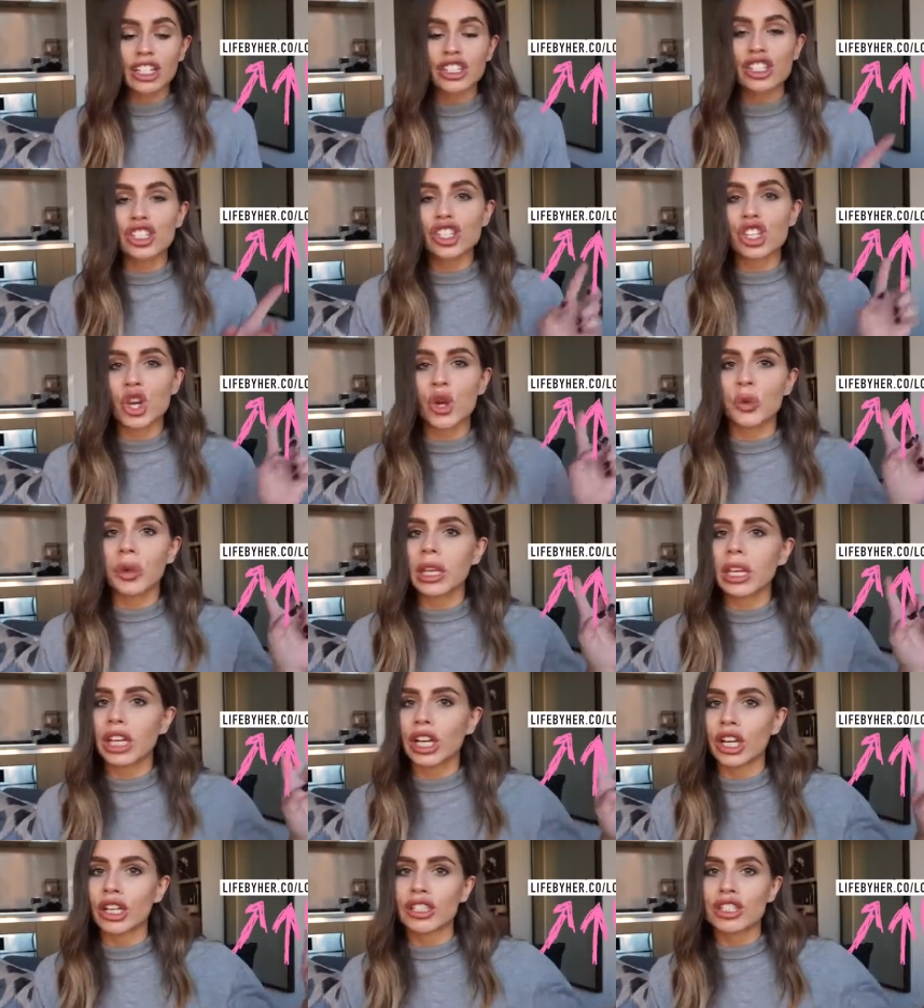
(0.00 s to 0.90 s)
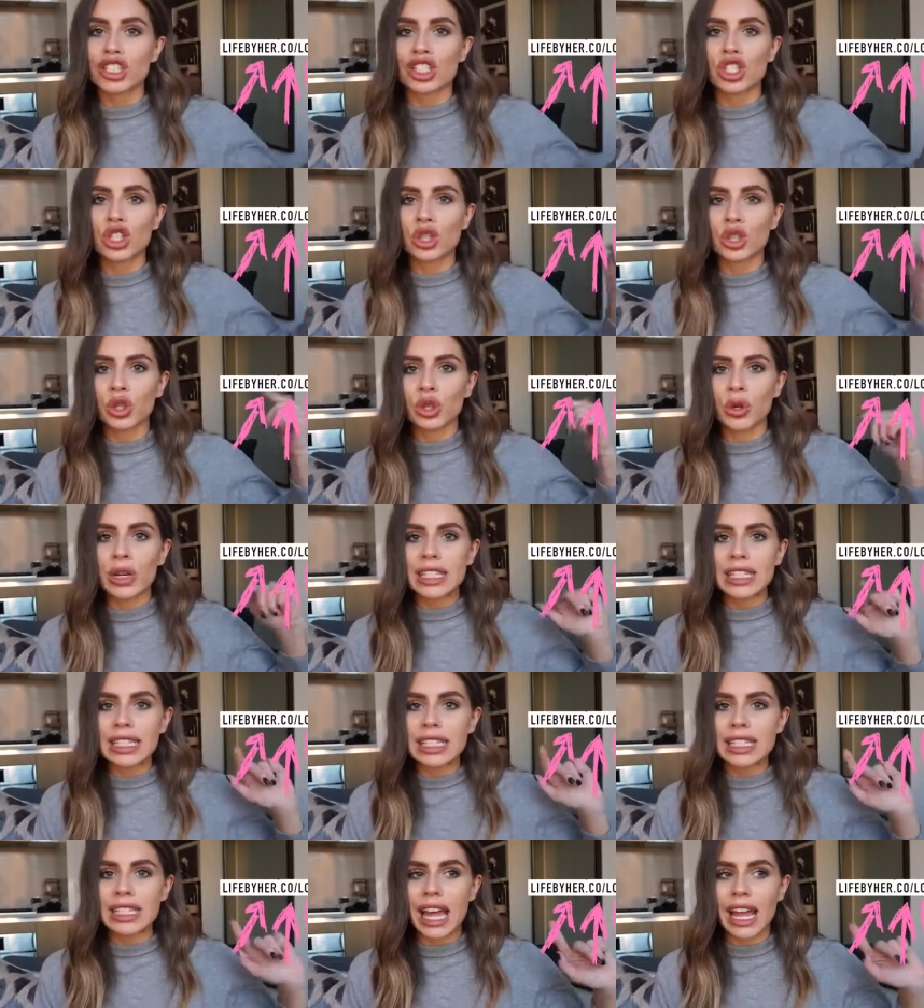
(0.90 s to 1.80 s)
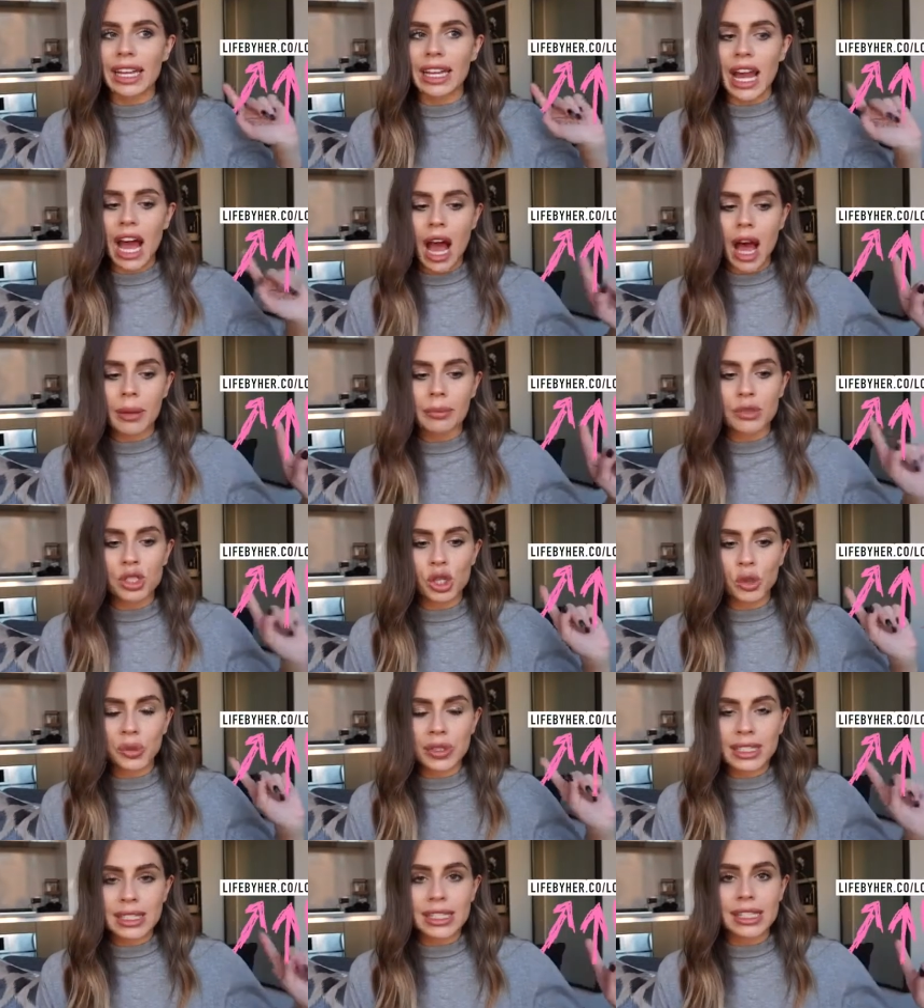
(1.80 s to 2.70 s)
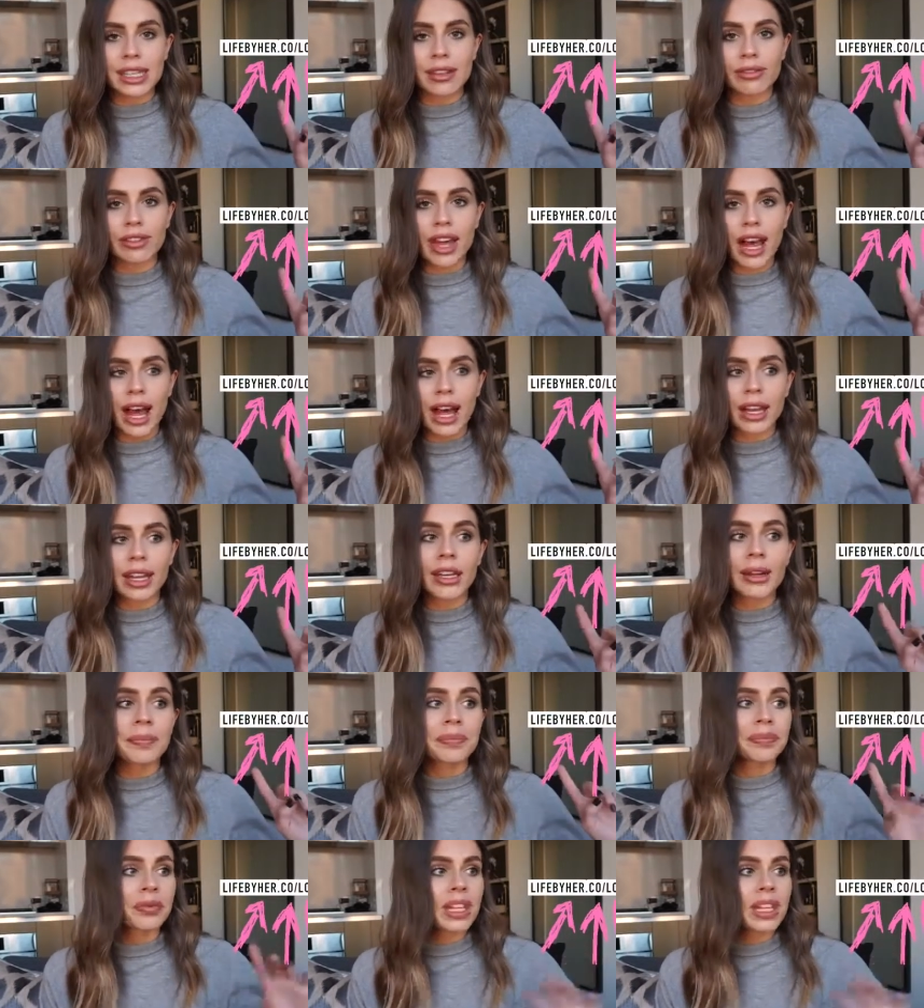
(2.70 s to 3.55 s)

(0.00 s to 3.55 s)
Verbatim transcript: Just go here to sign up to receive that.